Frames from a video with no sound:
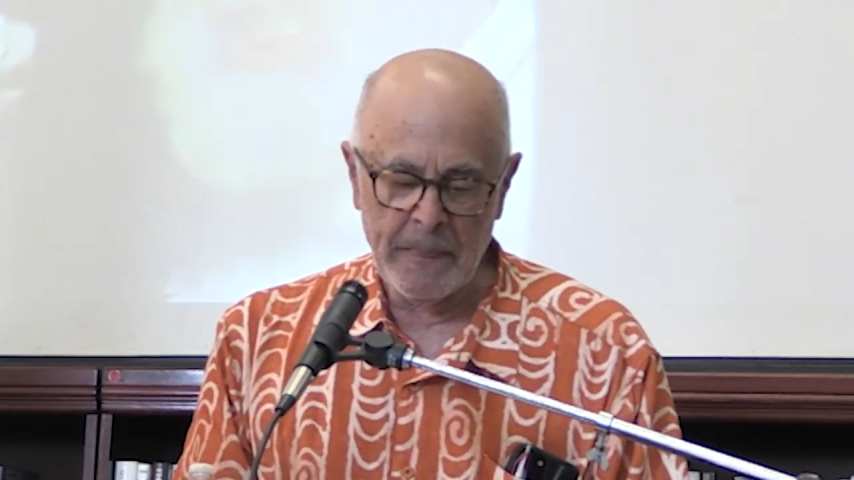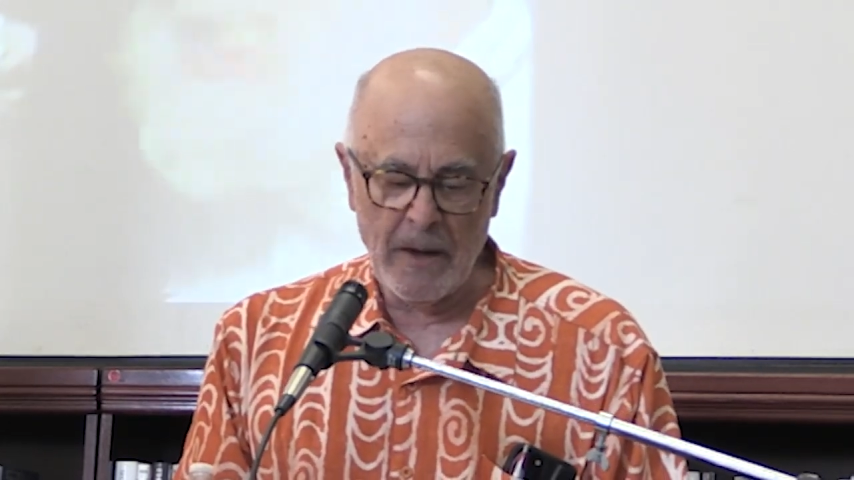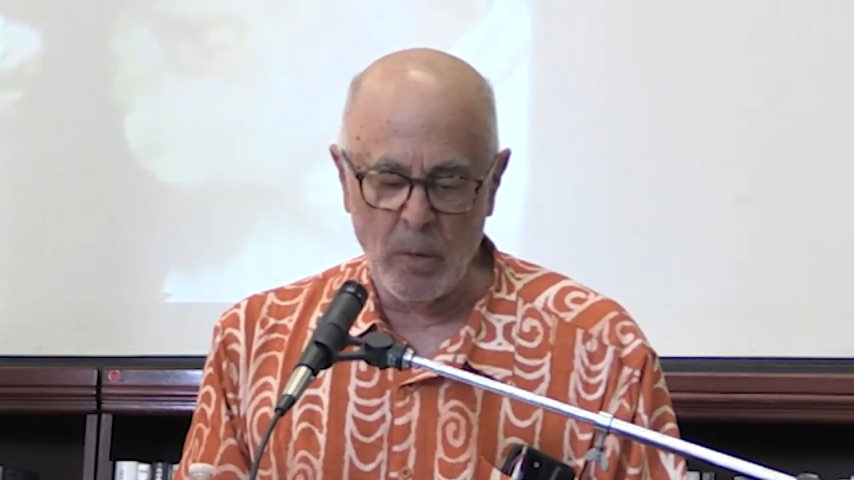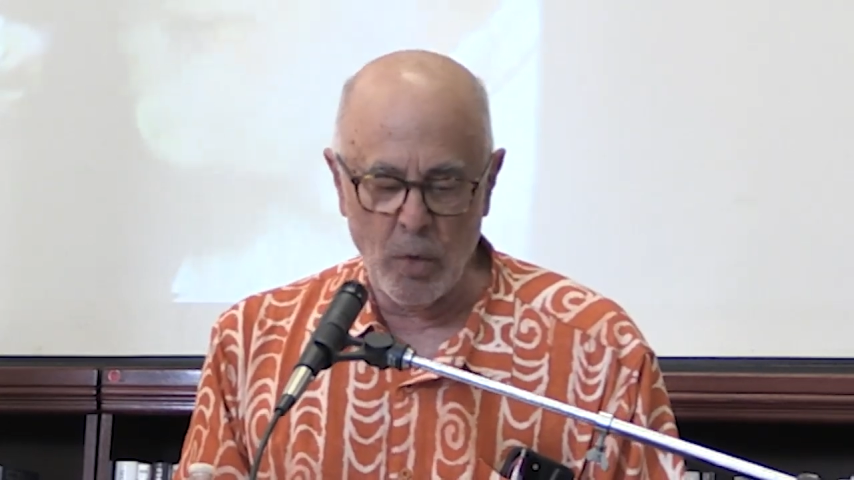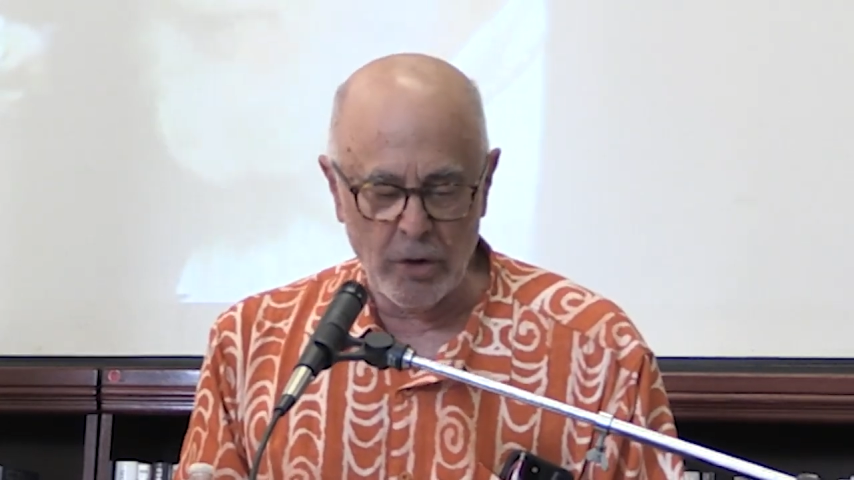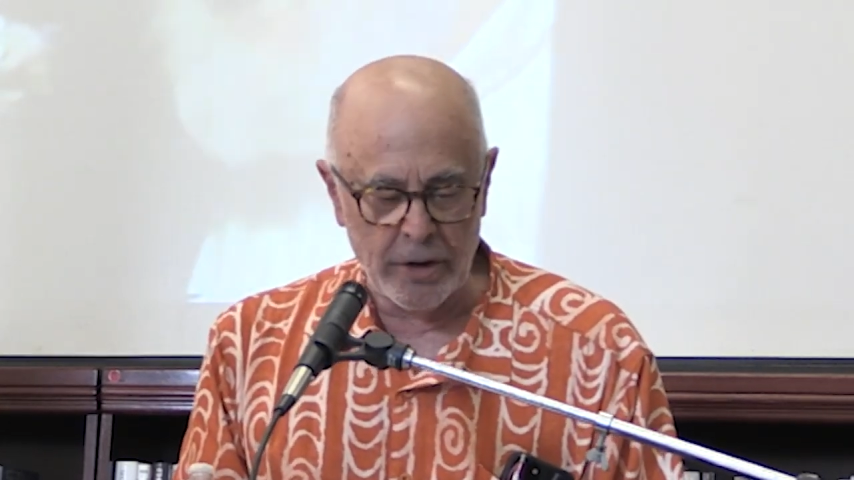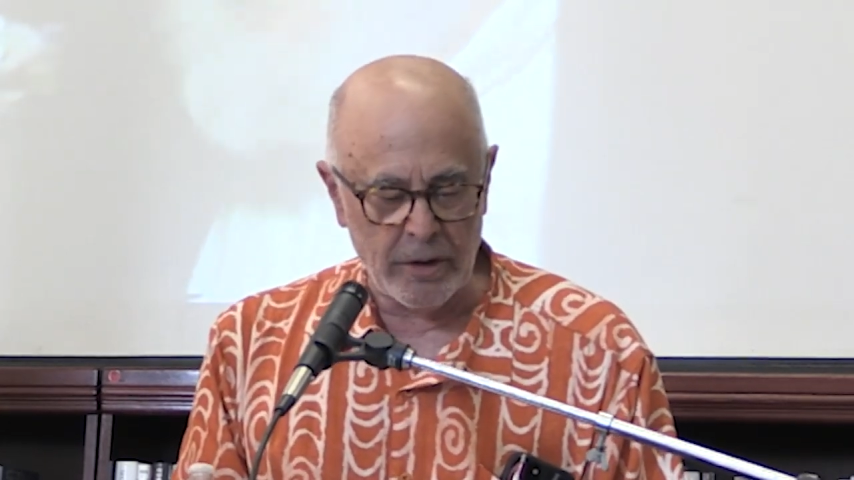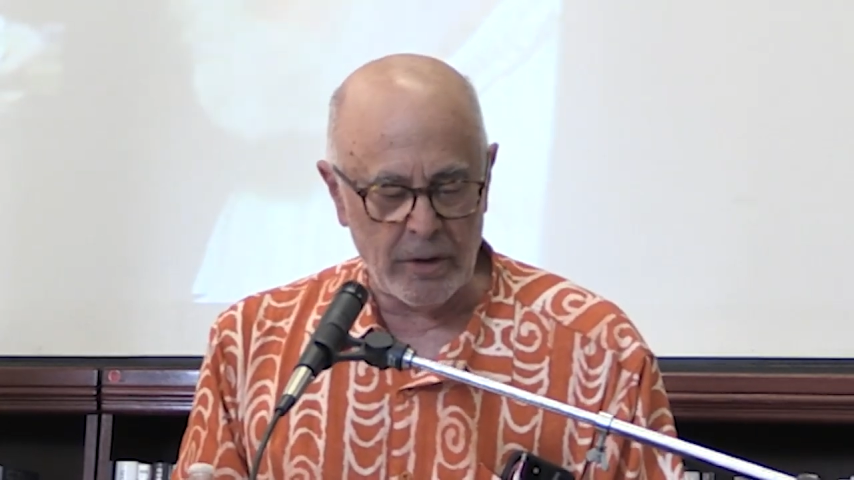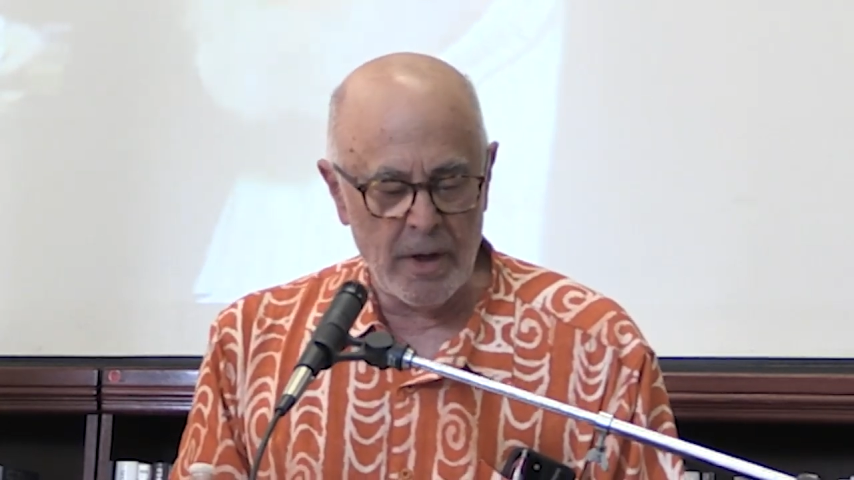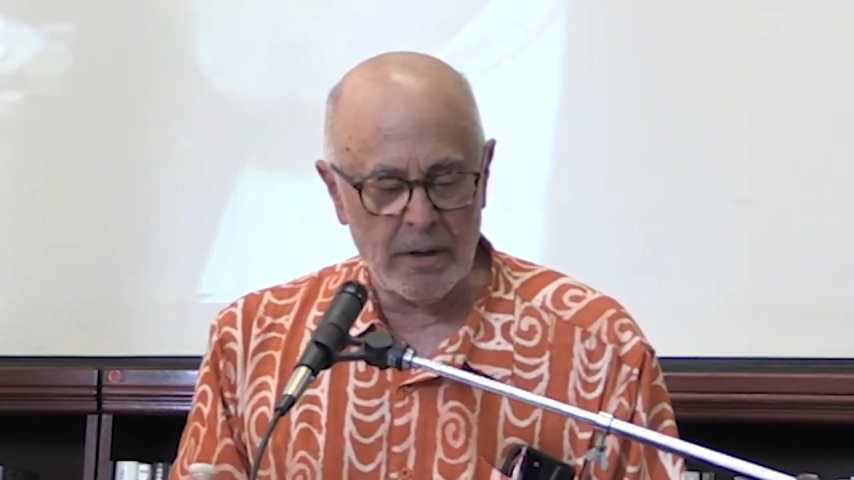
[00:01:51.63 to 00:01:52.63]
a
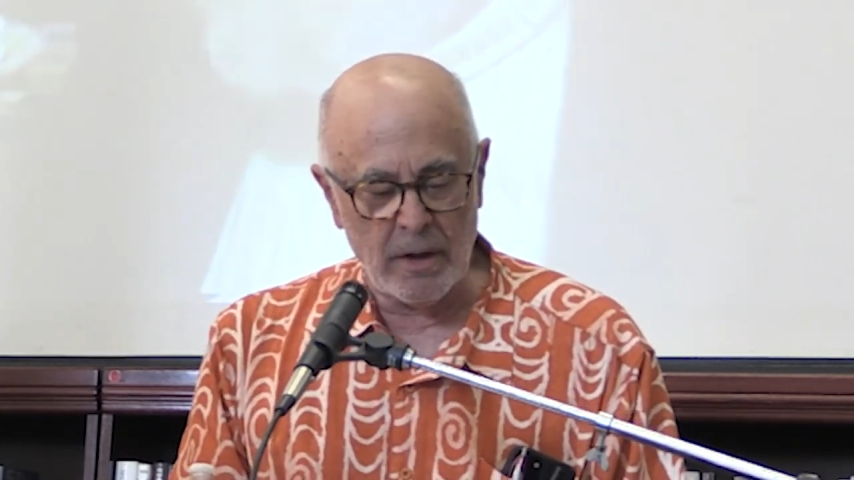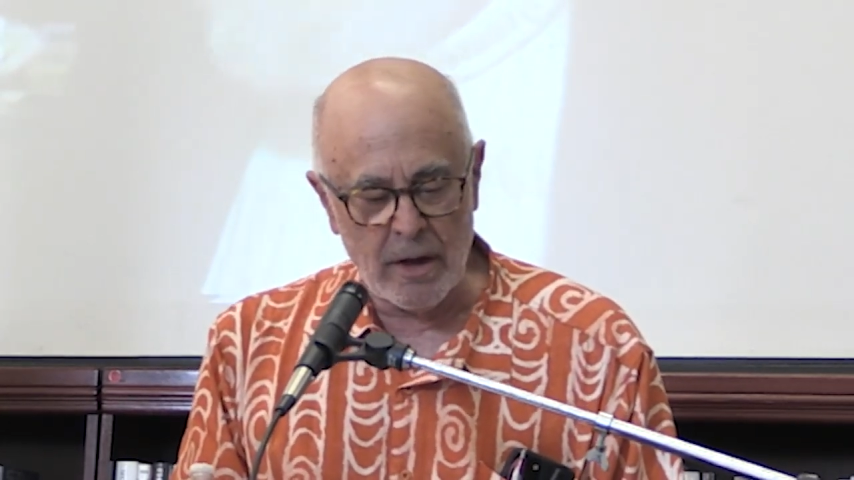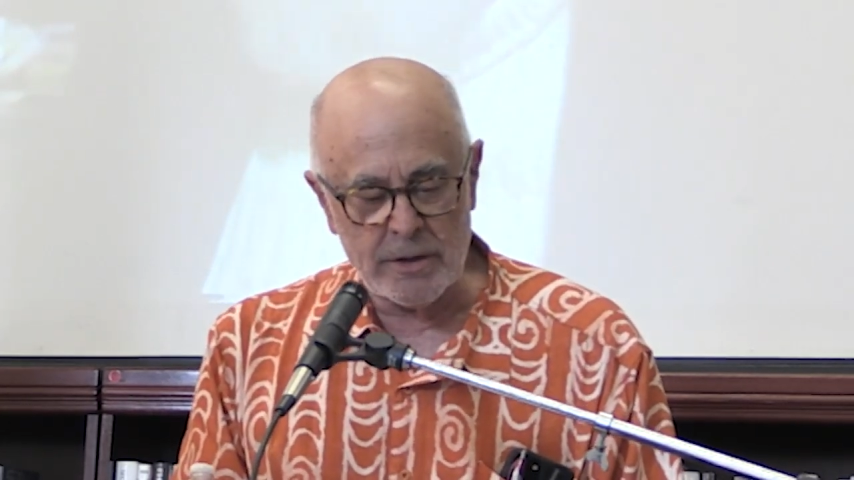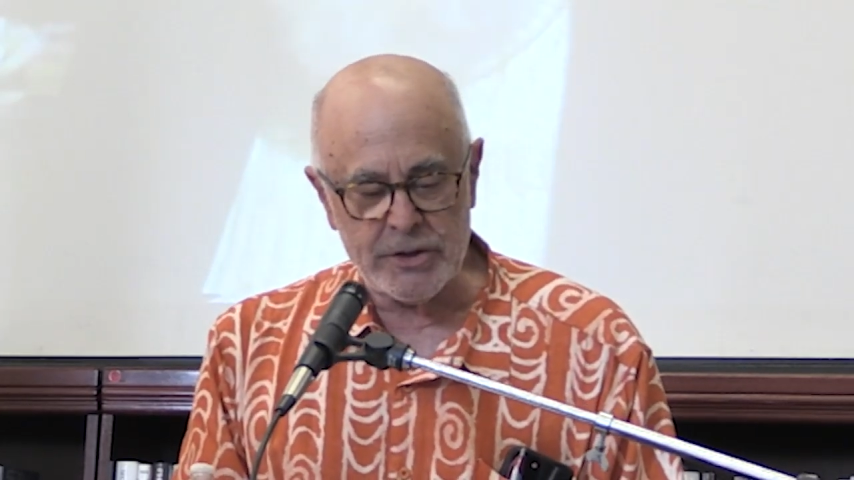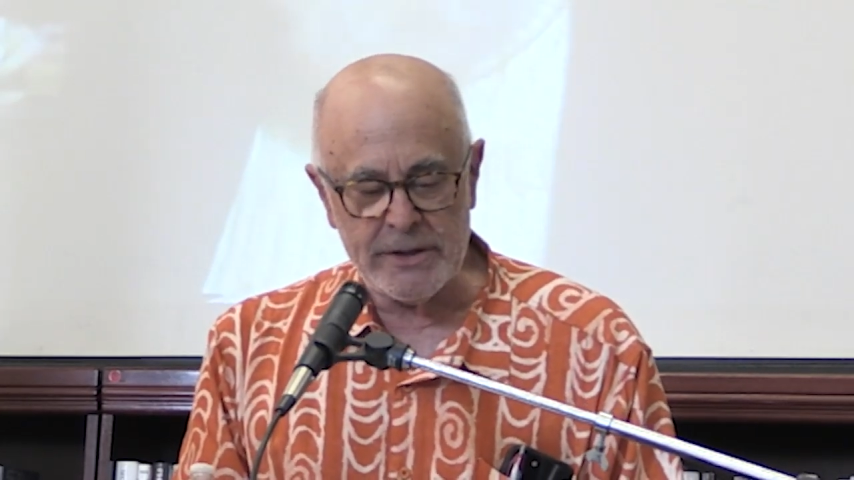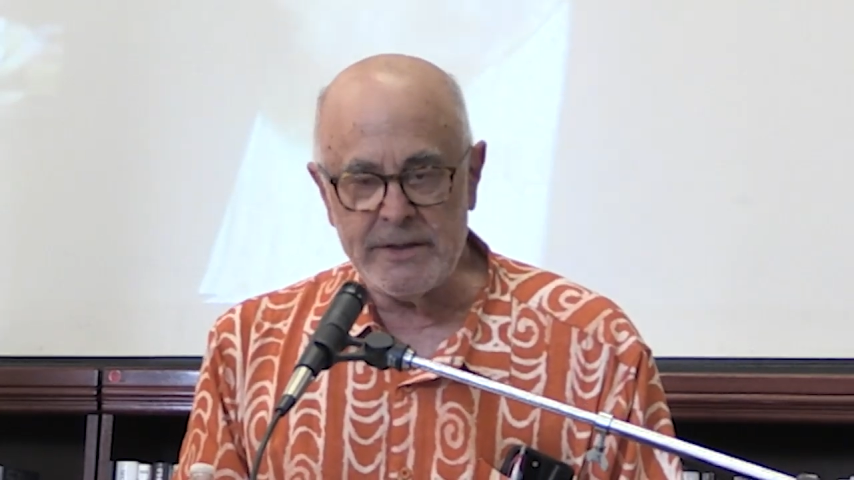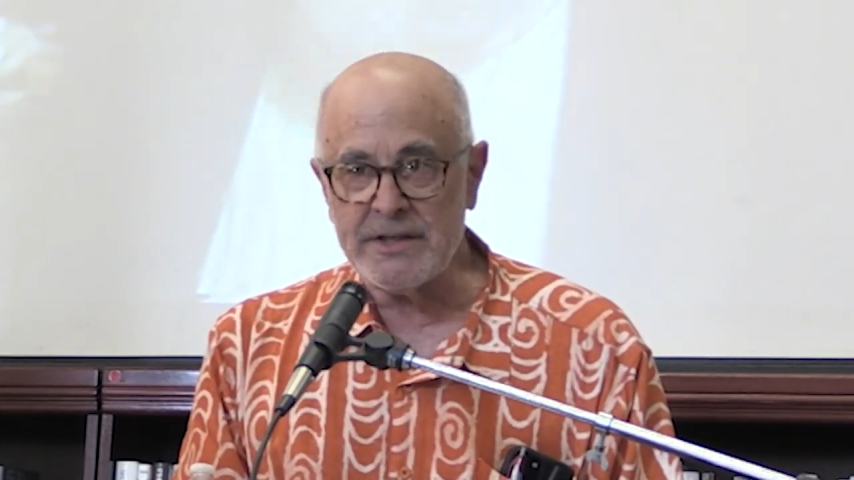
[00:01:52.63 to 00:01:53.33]
worker, largely